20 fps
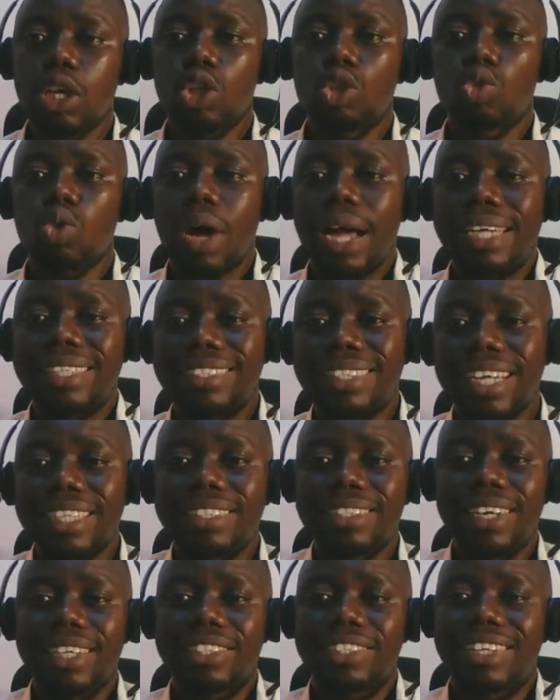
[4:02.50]
to address
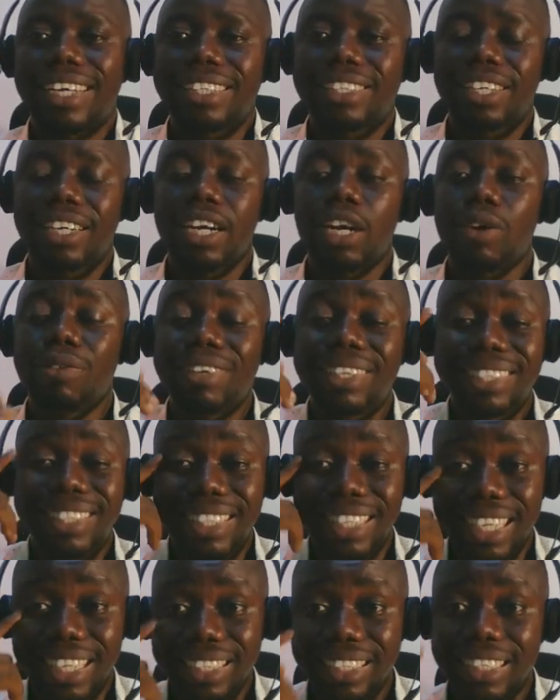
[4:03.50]
the Registrar General of the
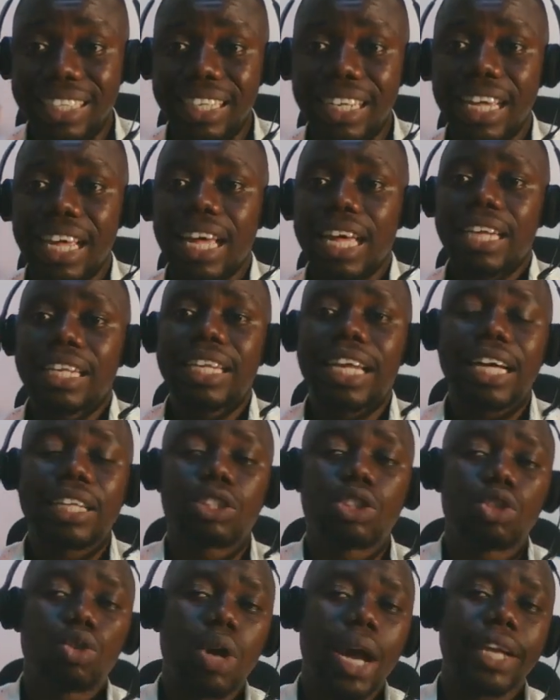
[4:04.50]
CAC
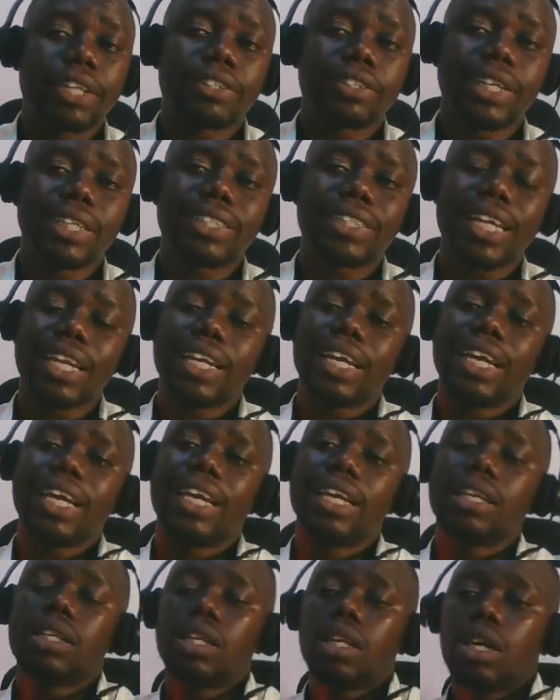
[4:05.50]
that you are interested
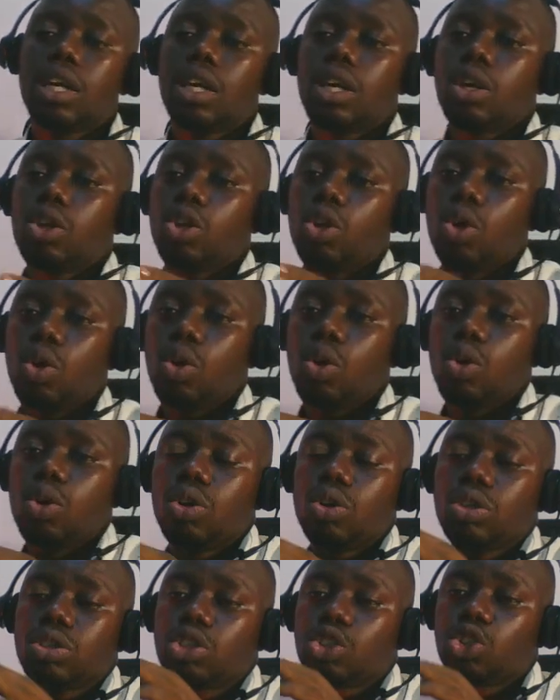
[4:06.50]
in,
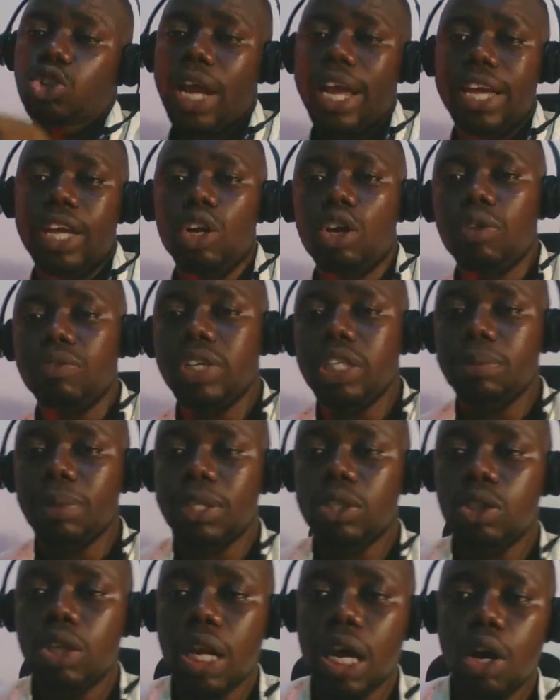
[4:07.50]
striking off this
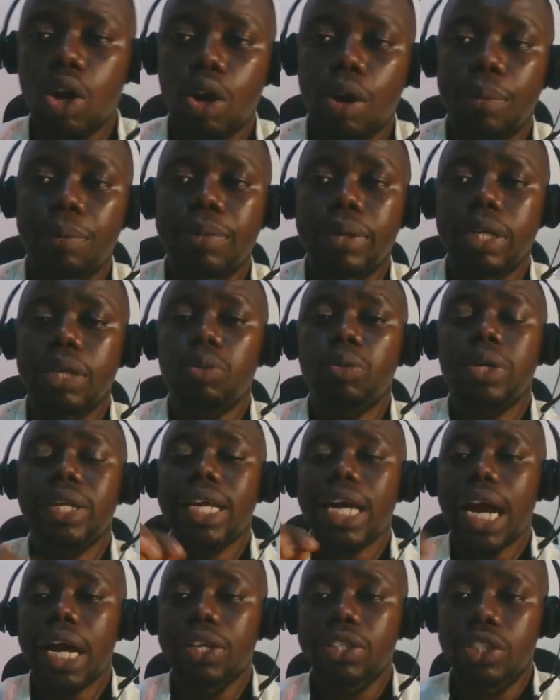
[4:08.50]
particular company with the
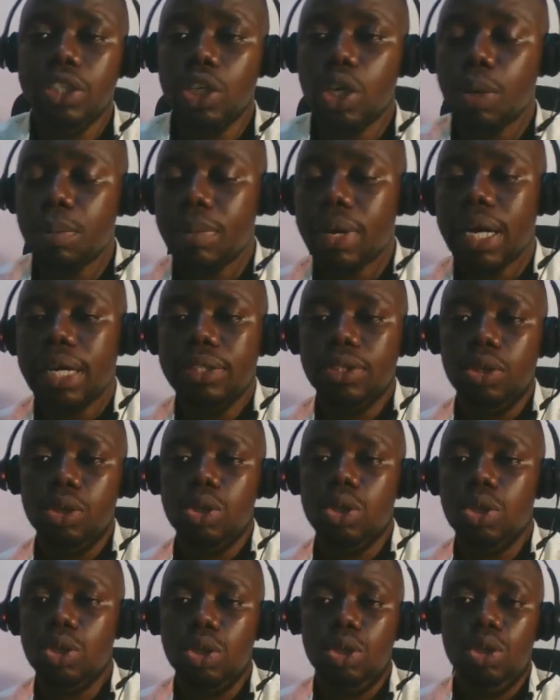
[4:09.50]
RC number
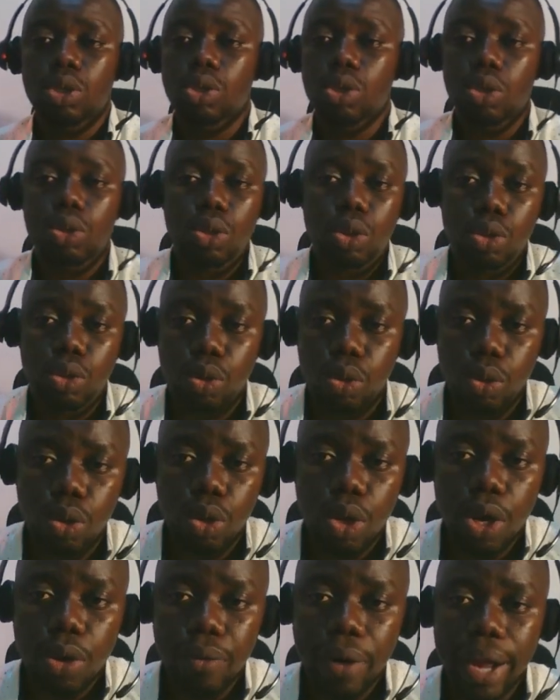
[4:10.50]
so,
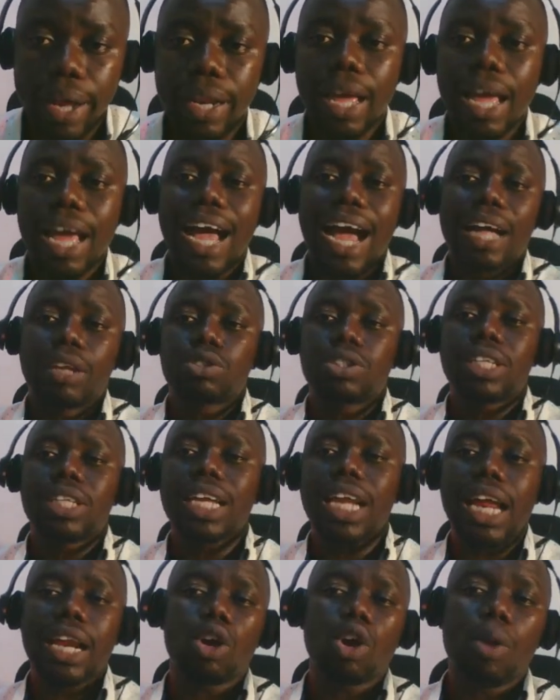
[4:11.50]
right? And to state
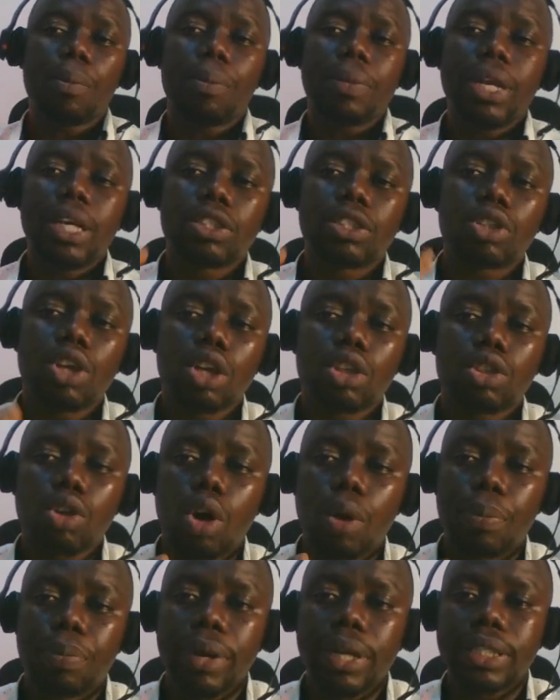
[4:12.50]
that the company is not
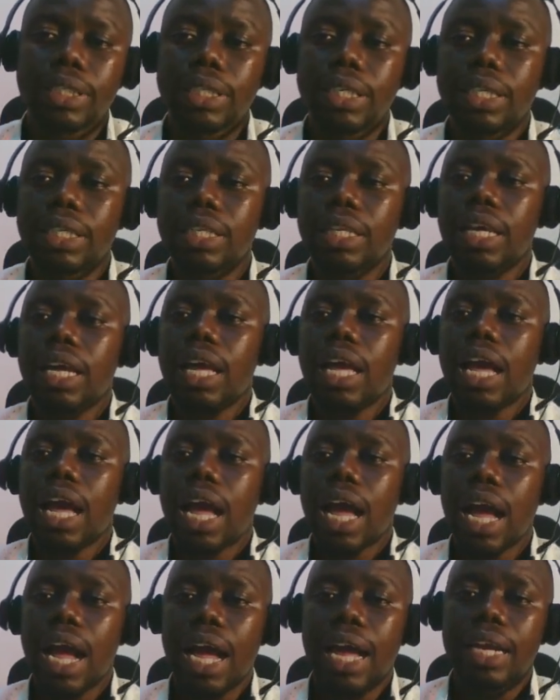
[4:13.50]
operating
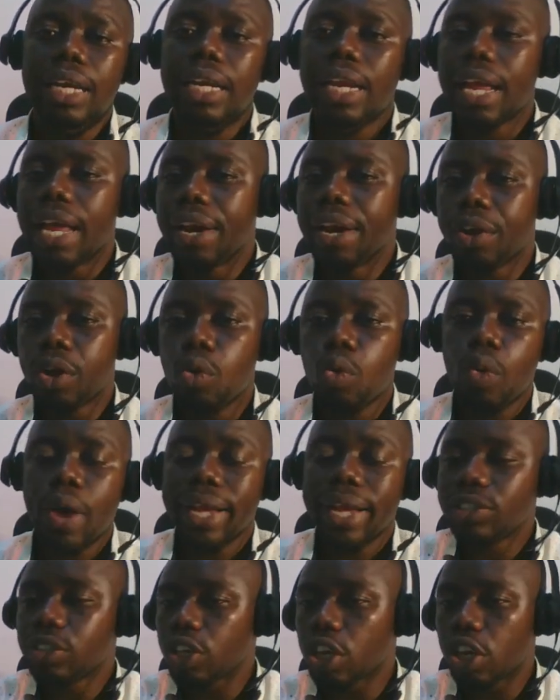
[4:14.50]
and
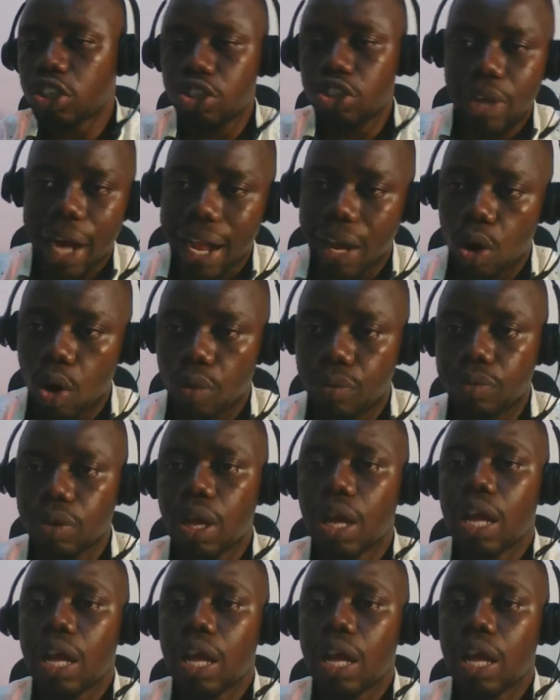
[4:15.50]
request strike off.